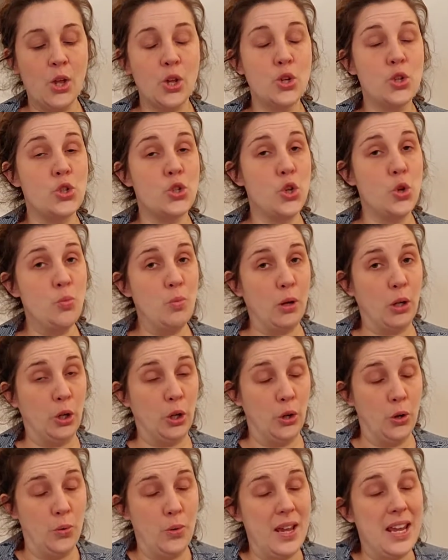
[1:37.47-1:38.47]

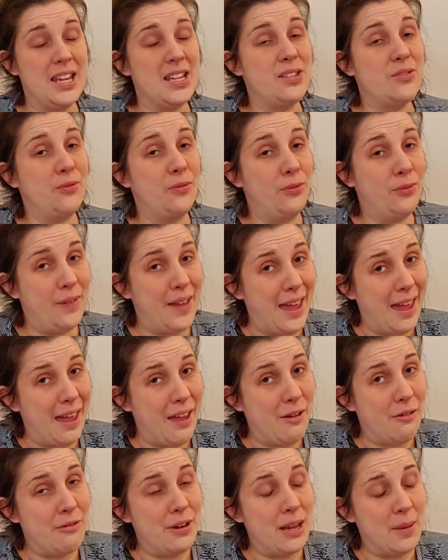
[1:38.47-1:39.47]
Superglue is
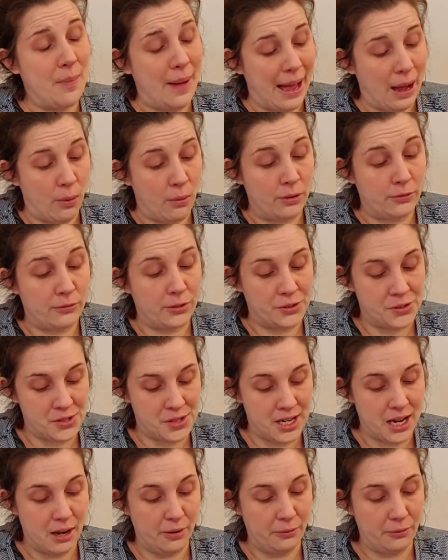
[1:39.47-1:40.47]
very powerful
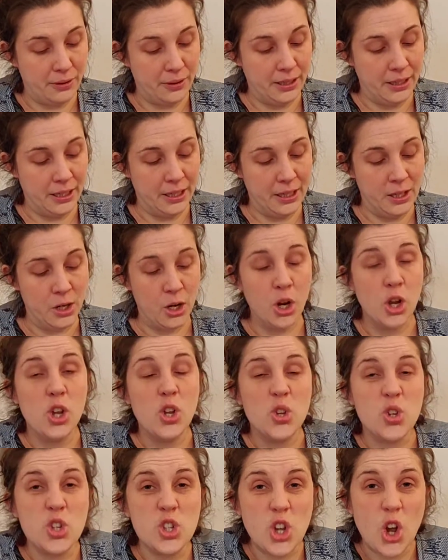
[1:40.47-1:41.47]
stuff,
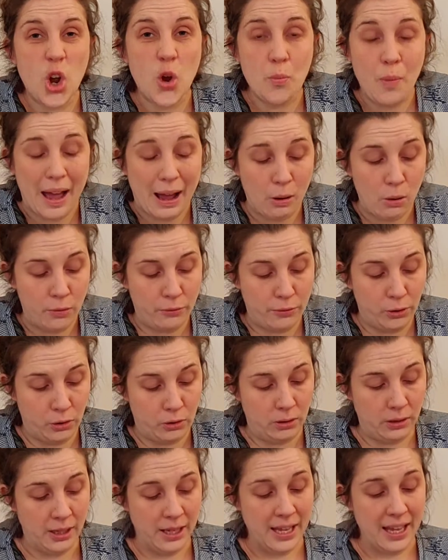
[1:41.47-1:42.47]
so
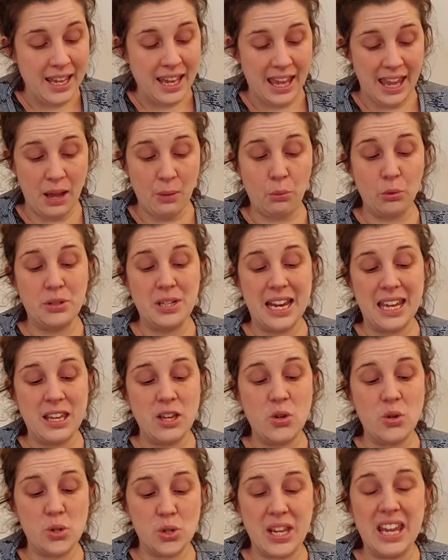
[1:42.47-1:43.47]
powerful it will take
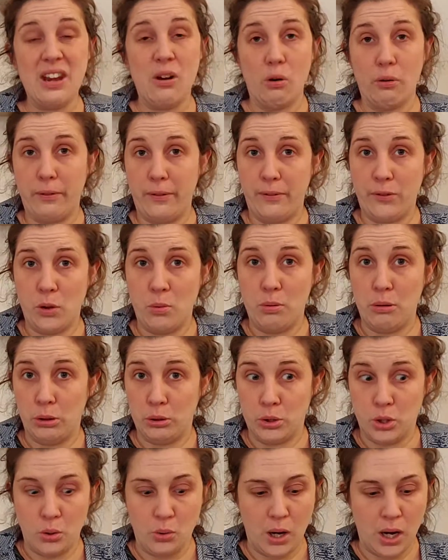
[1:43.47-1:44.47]
your skin off if you pull
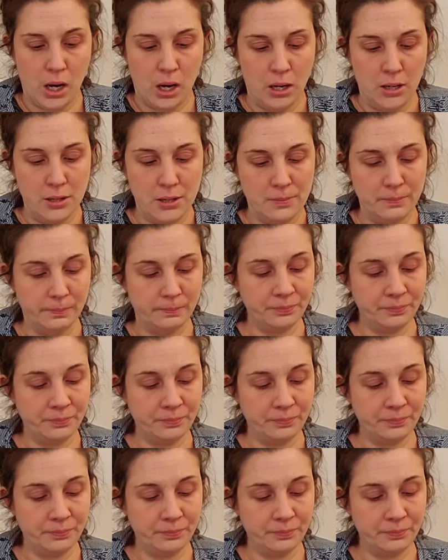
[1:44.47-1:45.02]
too hard.